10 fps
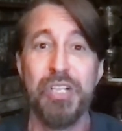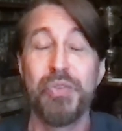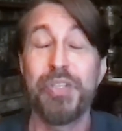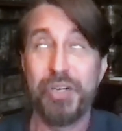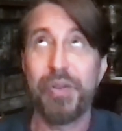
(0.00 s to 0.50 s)

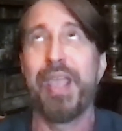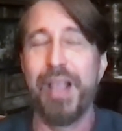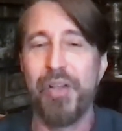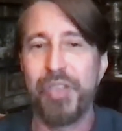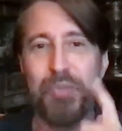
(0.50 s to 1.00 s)
So I said, okay,
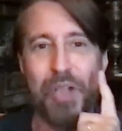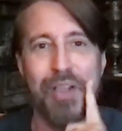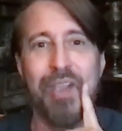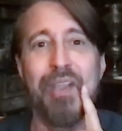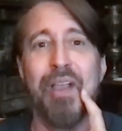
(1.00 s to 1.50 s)
I'll keep
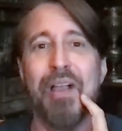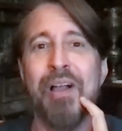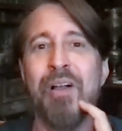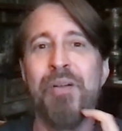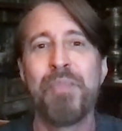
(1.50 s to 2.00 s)
talking.
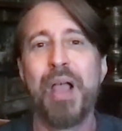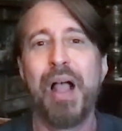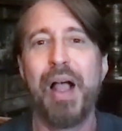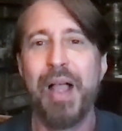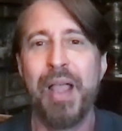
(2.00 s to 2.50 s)
Um,
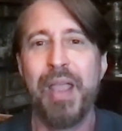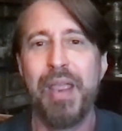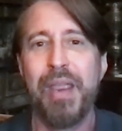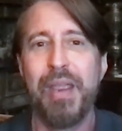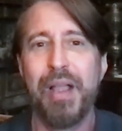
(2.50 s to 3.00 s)

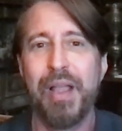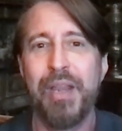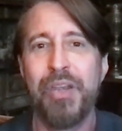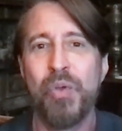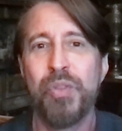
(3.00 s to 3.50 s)
I I
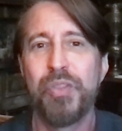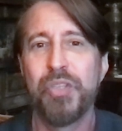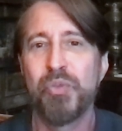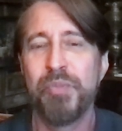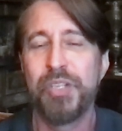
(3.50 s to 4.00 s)
know that
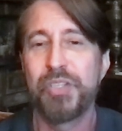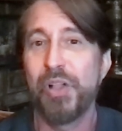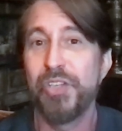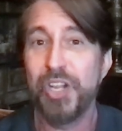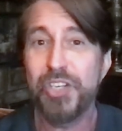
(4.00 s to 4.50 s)
this woman is
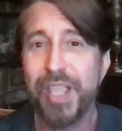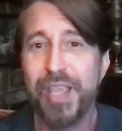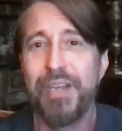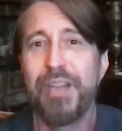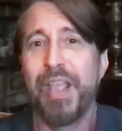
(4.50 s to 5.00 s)
college
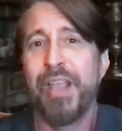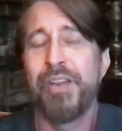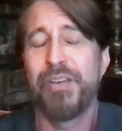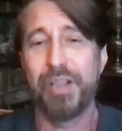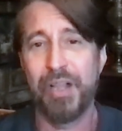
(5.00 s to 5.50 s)
educated,
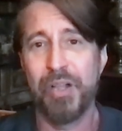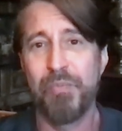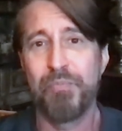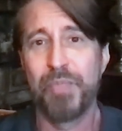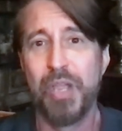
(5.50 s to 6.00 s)
and
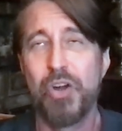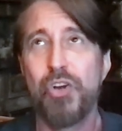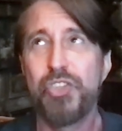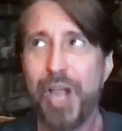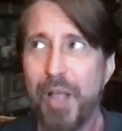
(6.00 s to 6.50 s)
um,
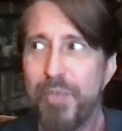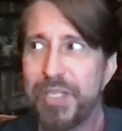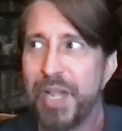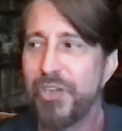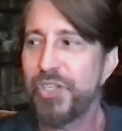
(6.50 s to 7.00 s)
her job
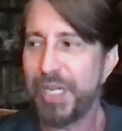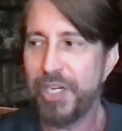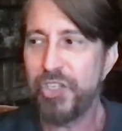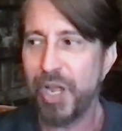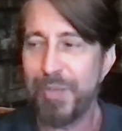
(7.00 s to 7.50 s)
is not just
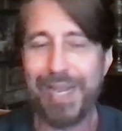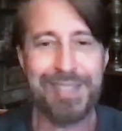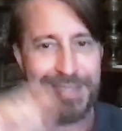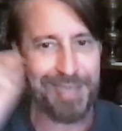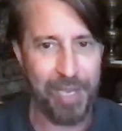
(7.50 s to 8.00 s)
any job. It has
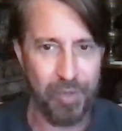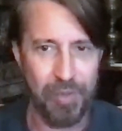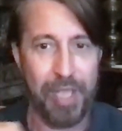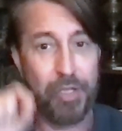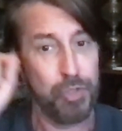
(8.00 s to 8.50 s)
a title
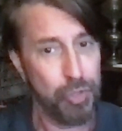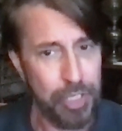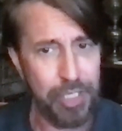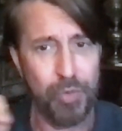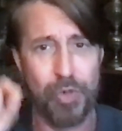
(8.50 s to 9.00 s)
like
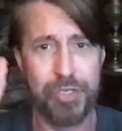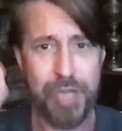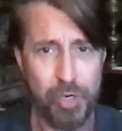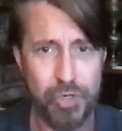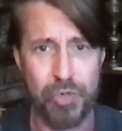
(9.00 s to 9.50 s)
attorney or
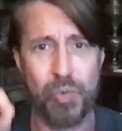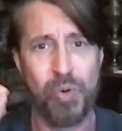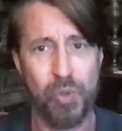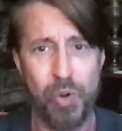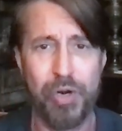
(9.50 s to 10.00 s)
doctor
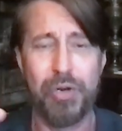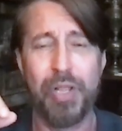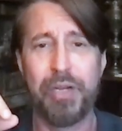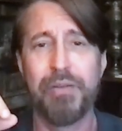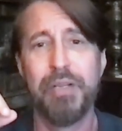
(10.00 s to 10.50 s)
or lawyer,
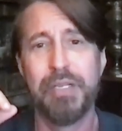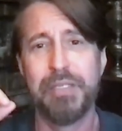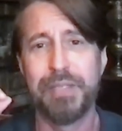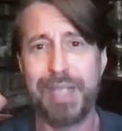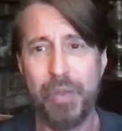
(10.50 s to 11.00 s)
like
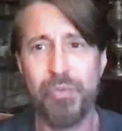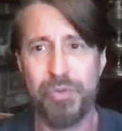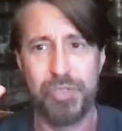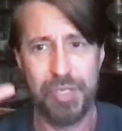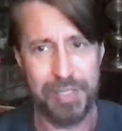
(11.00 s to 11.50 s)

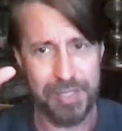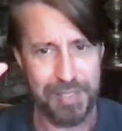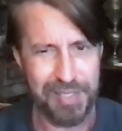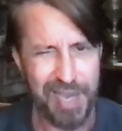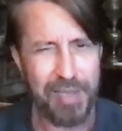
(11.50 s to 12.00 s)
accountant. It's,
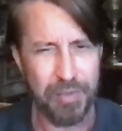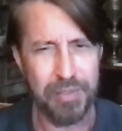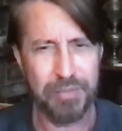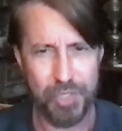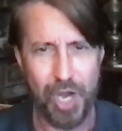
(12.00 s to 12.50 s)
it's a
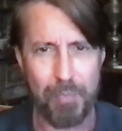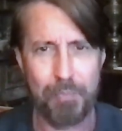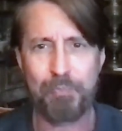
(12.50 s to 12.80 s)
titled job.